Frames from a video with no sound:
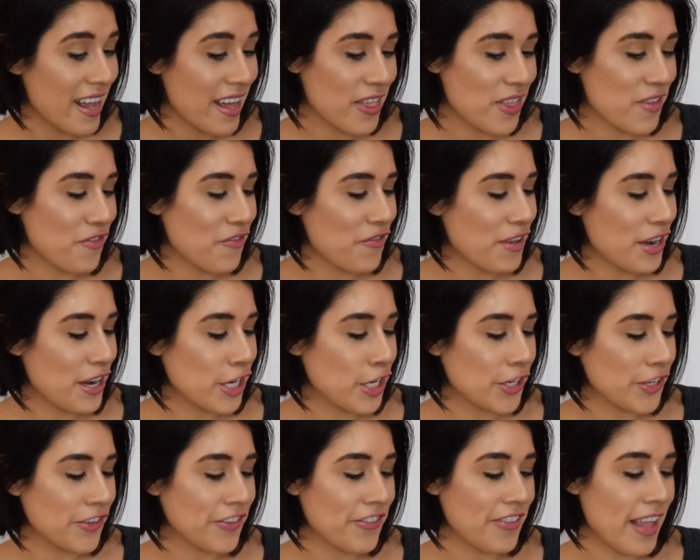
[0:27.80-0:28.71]
The finish
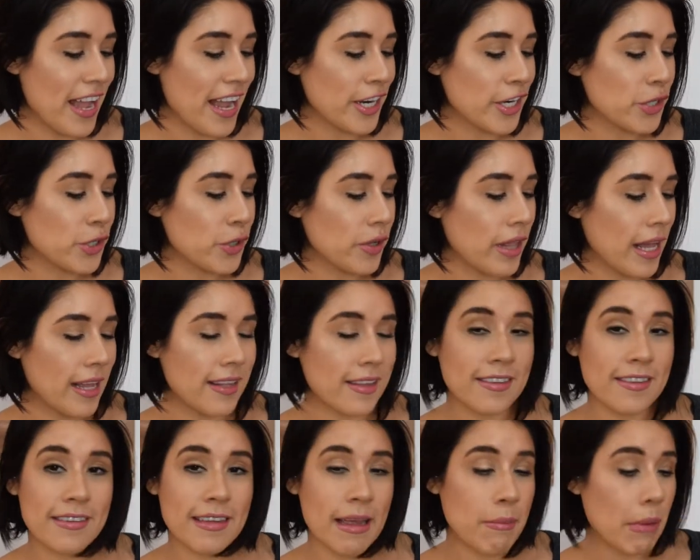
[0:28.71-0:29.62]
is natural and
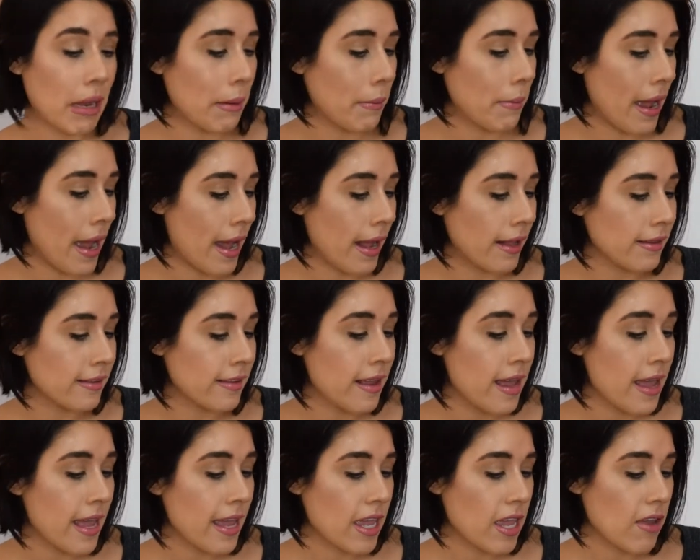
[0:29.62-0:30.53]
semi-matte,
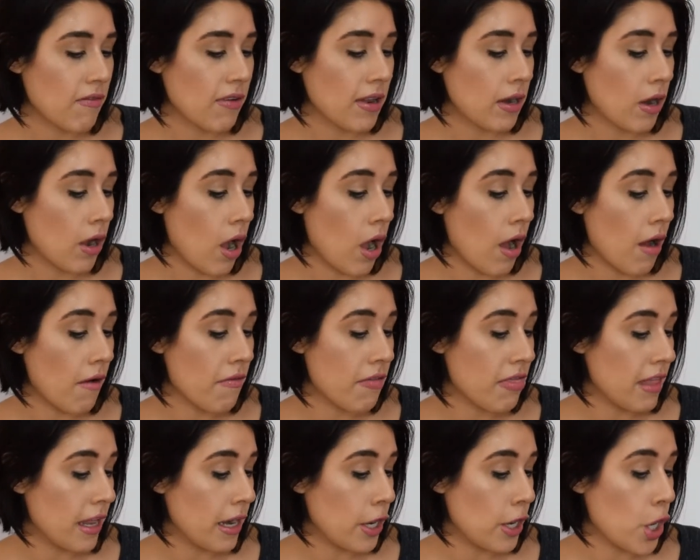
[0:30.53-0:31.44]
giving off
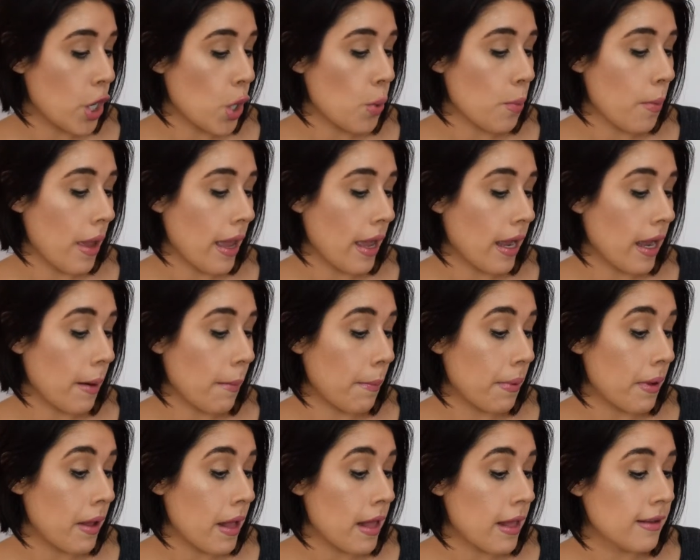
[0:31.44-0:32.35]
the no
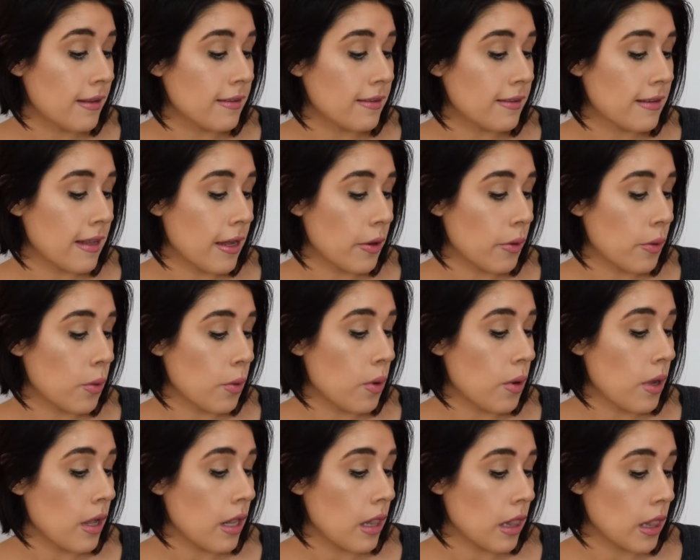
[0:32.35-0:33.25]
makeup
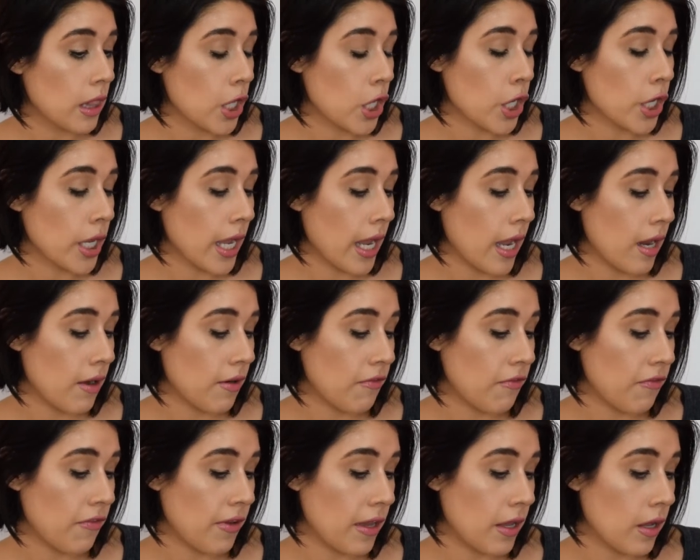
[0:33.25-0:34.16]
subtle look and
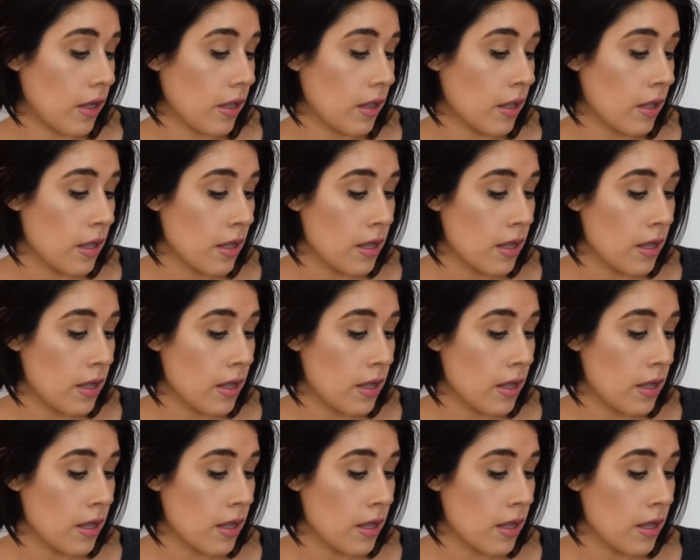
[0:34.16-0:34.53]
feel.